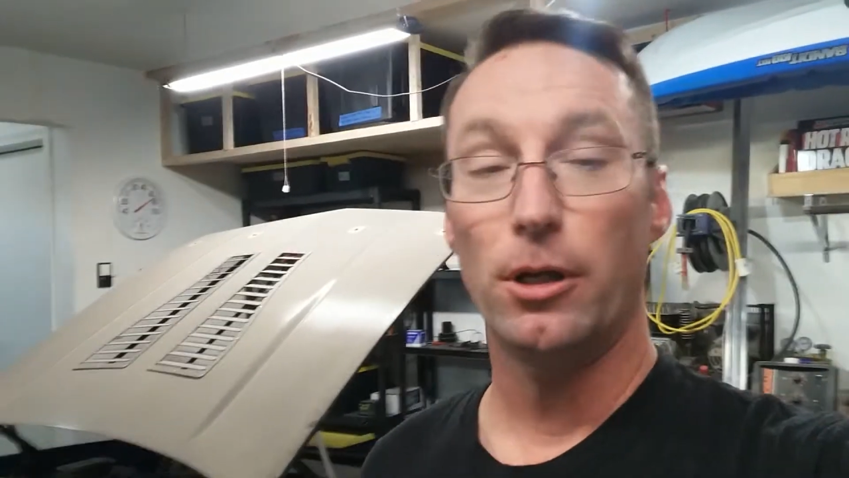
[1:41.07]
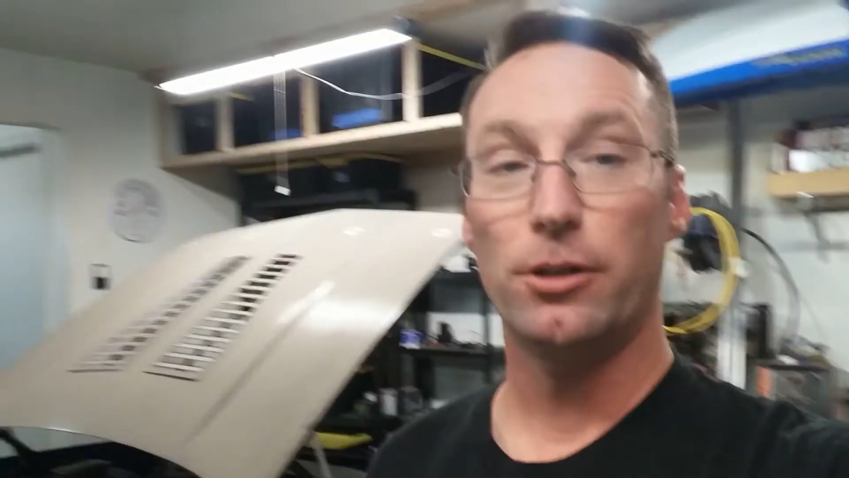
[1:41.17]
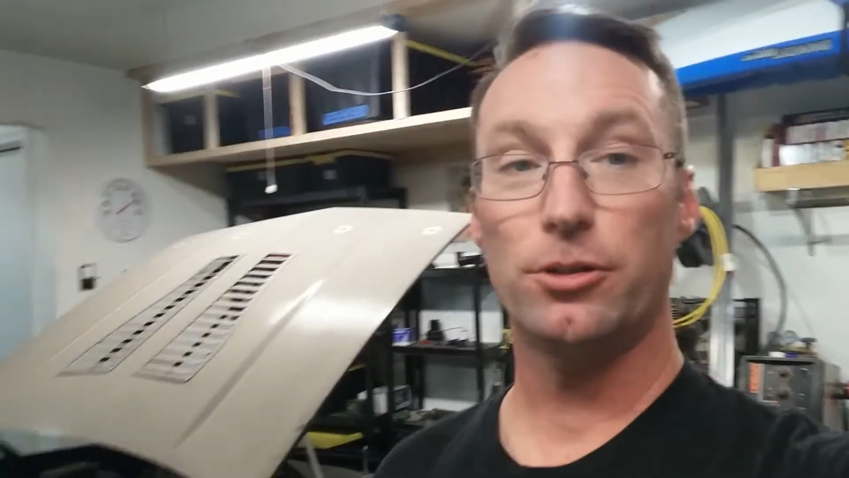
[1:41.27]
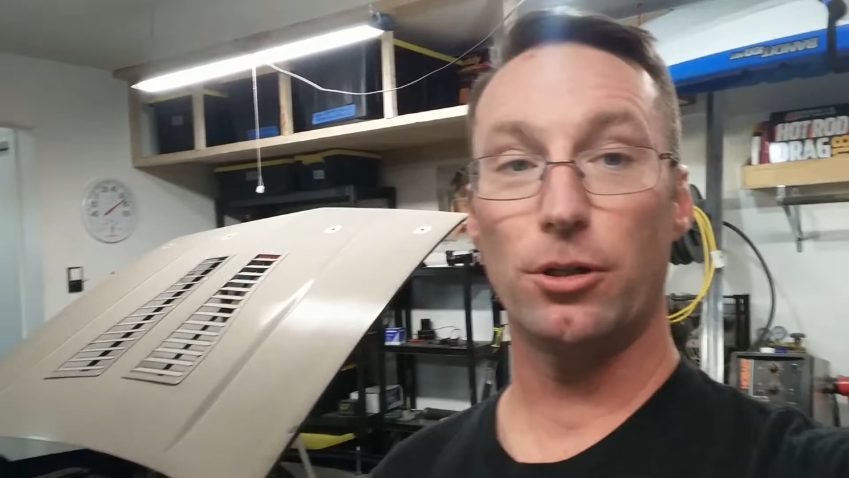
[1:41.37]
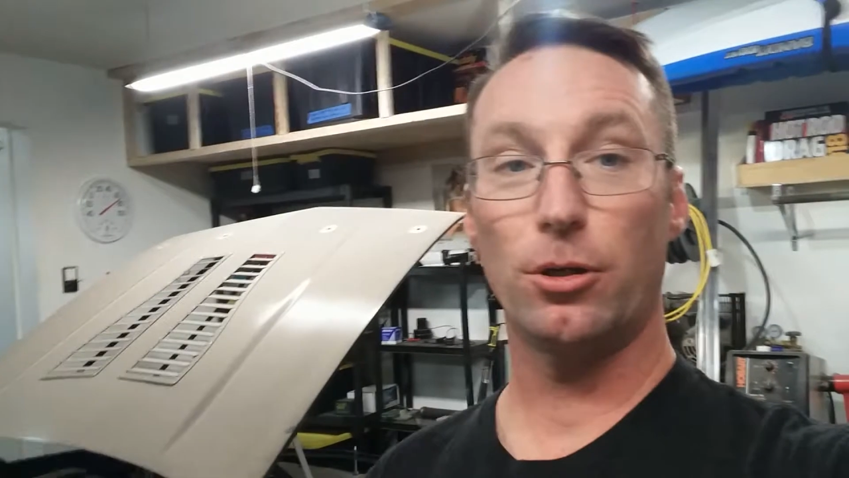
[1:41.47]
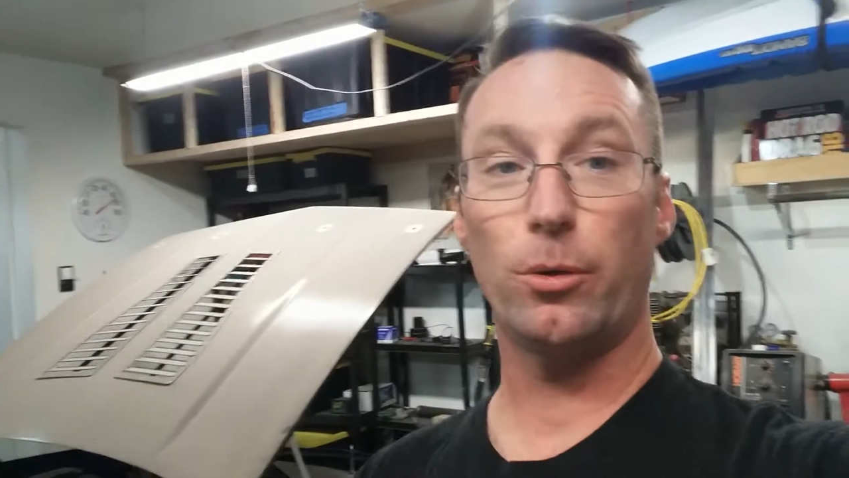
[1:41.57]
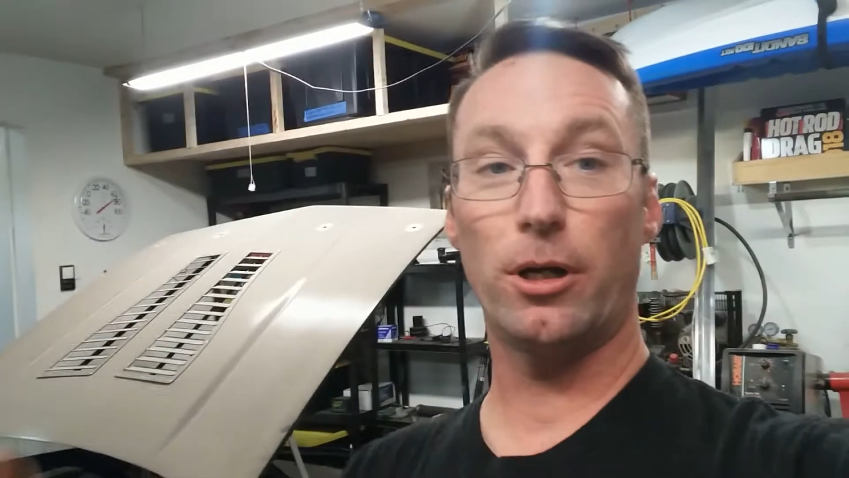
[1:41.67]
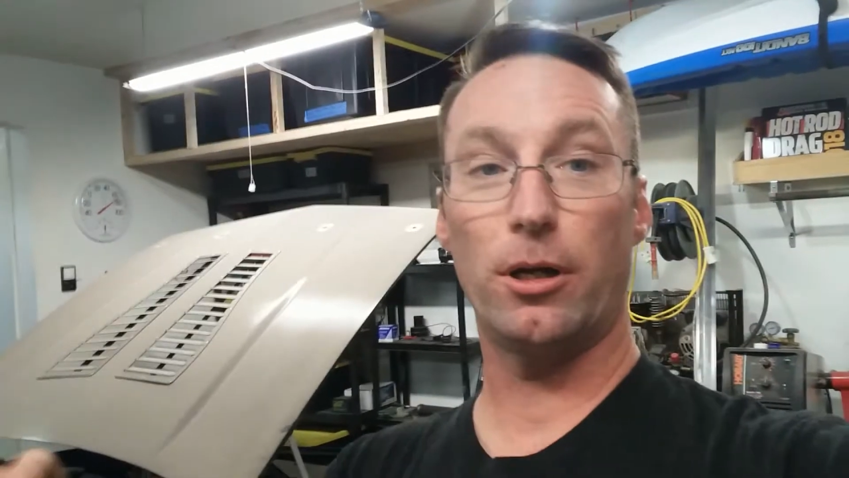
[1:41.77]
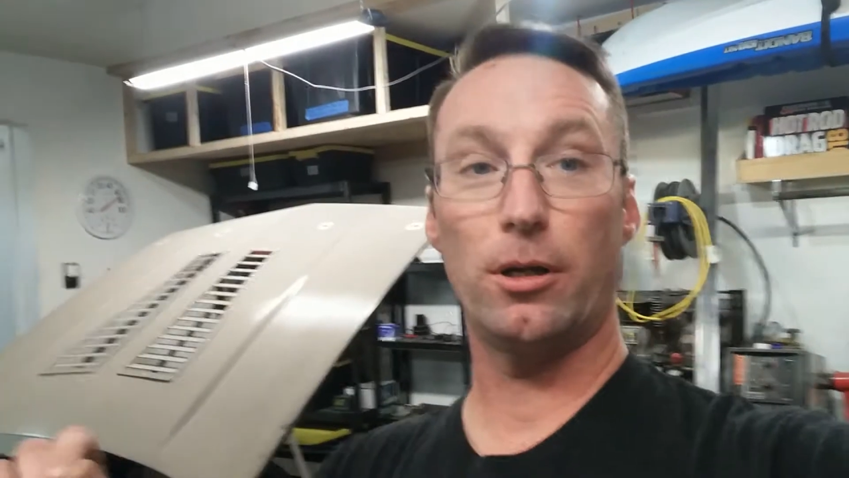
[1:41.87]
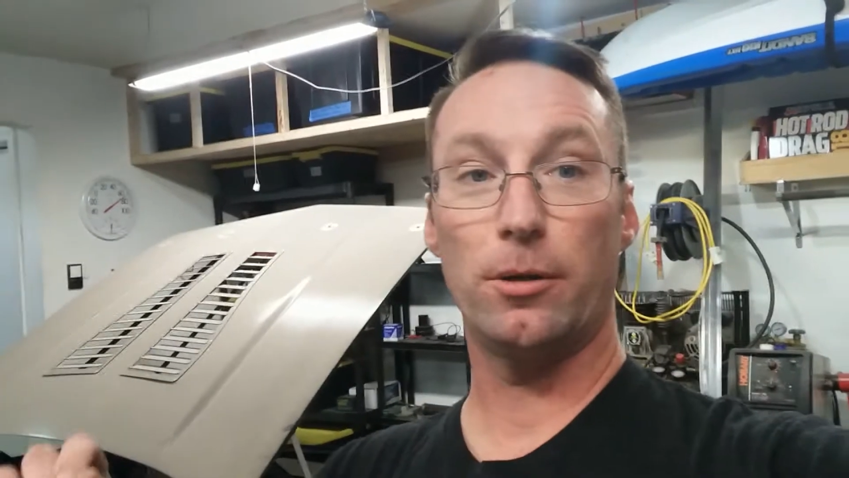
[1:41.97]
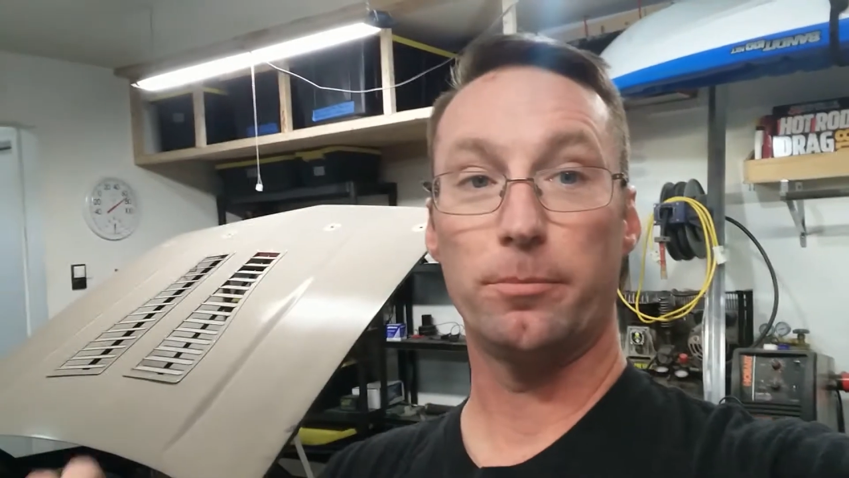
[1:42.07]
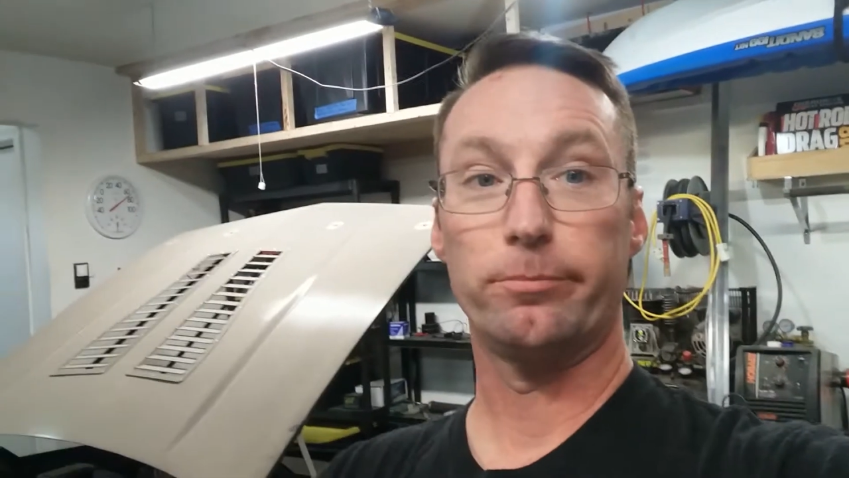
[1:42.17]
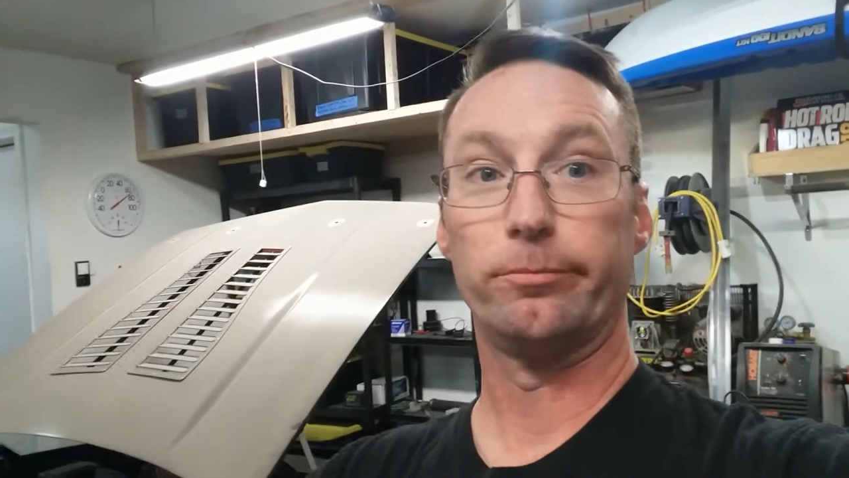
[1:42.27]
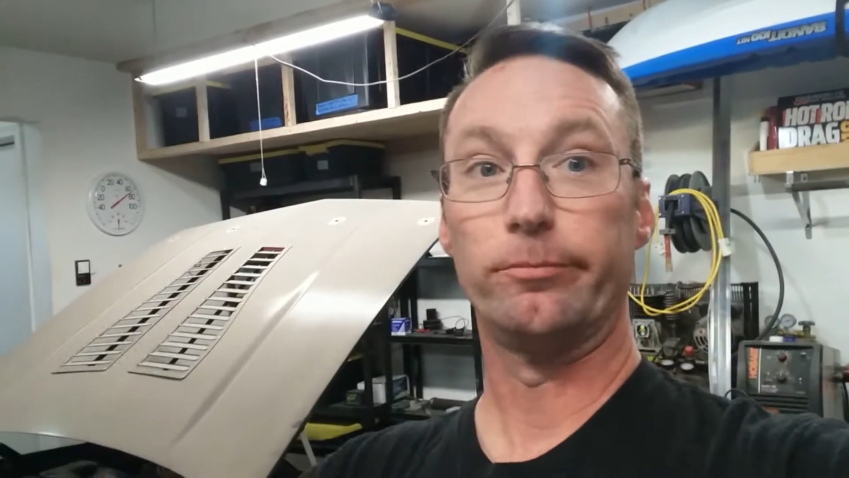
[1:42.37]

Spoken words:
So